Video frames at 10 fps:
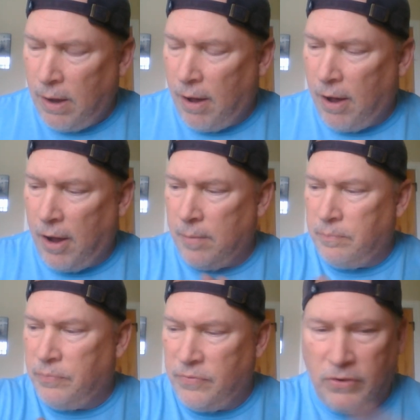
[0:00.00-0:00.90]

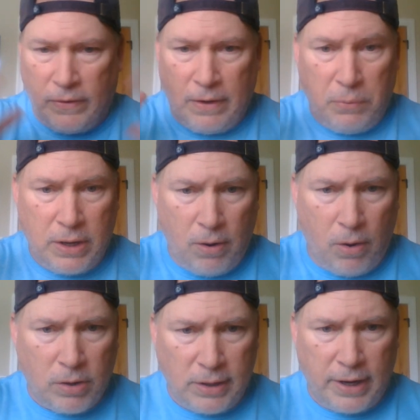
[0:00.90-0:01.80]
so that we can
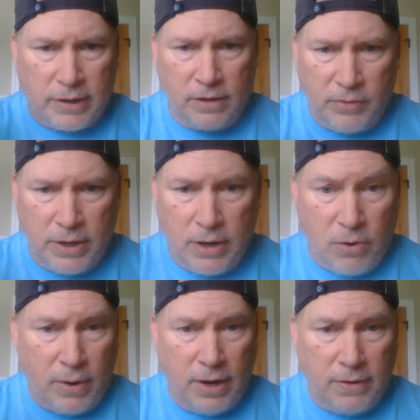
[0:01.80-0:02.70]
all collectively
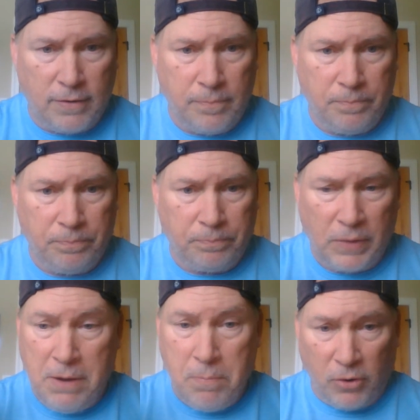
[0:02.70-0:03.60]
create
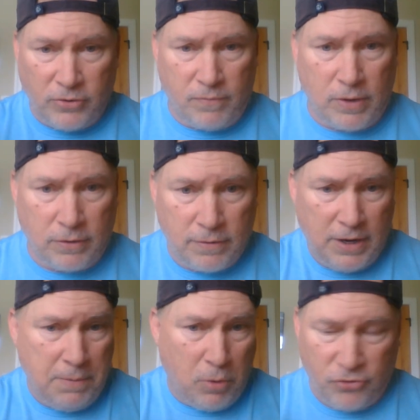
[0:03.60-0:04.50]
immersion,
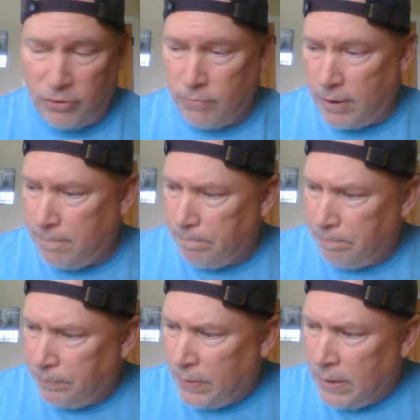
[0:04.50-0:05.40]
right?
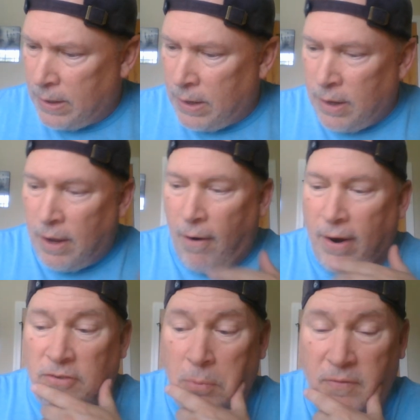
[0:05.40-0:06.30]
All
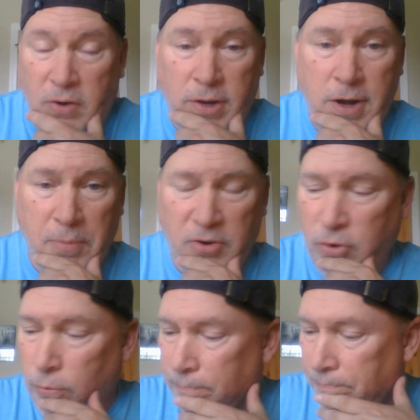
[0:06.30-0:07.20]
right, so moving on to number
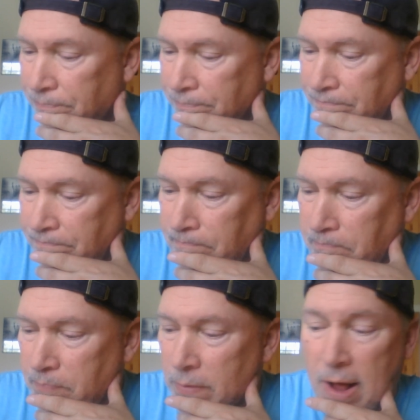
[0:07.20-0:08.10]
2.
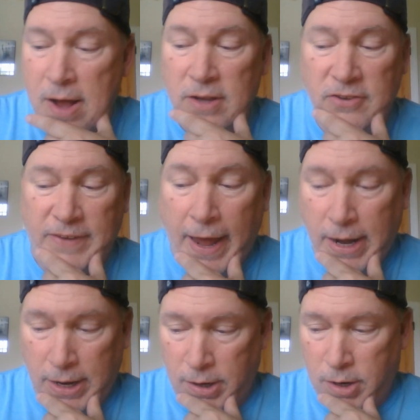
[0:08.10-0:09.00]

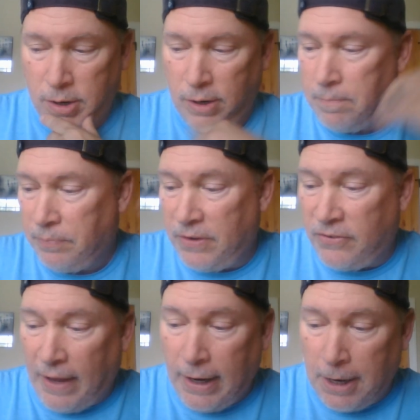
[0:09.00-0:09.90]
Setting. The
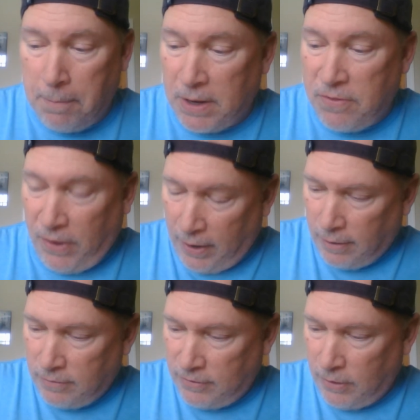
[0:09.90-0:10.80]
setting, a big
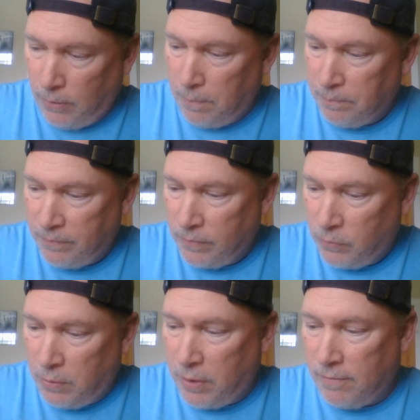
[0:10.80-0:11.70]
thing. So
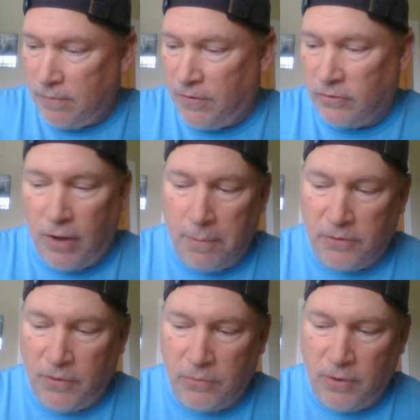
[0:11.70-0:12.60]
we went over physical
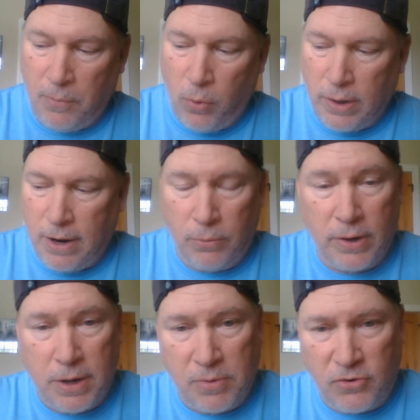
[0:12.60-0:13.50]
atmosphere was number 1. Now we're
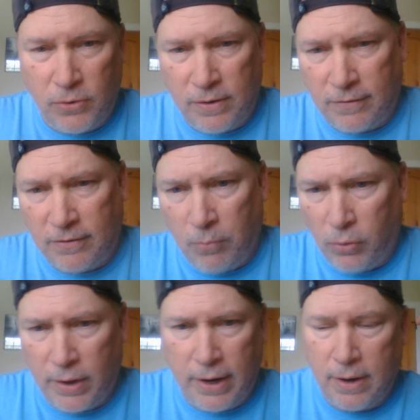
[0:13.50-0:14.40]
at number 2. This is
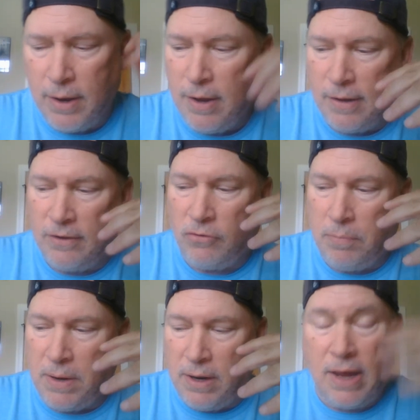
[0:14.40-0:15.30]
more like, this would
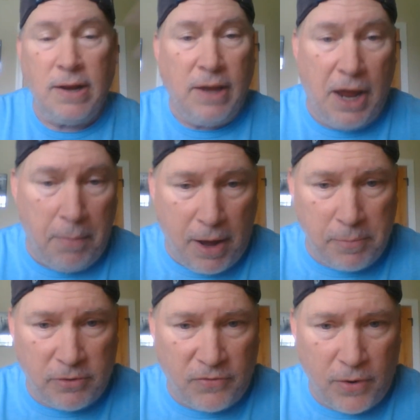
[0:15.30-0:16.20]
be in-game
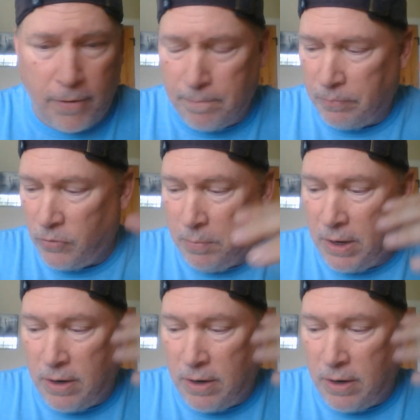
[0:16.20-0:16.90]
atmosphere. Would be